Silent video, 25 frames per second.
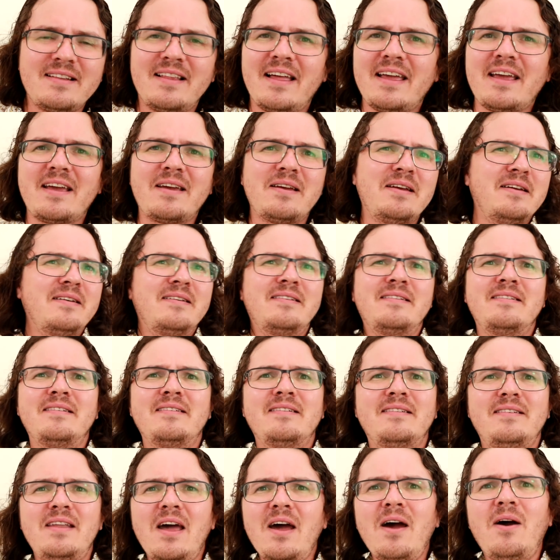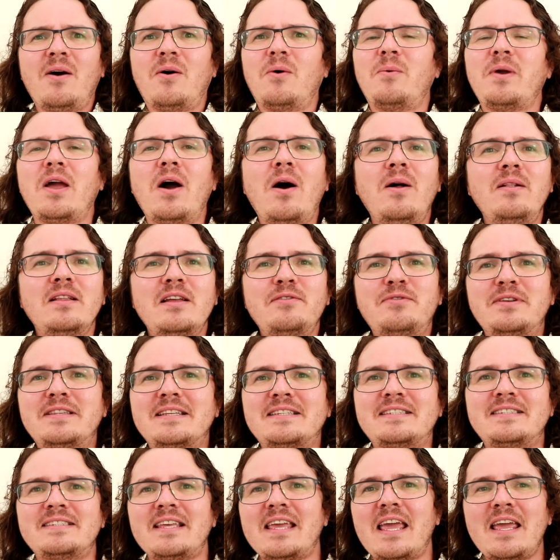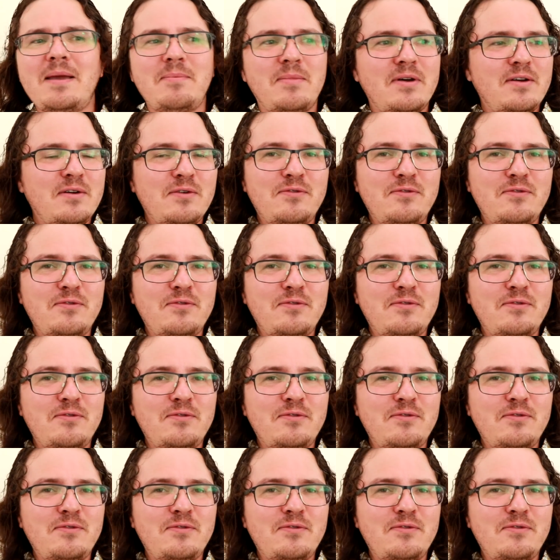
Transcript: Like, no, we all live on the same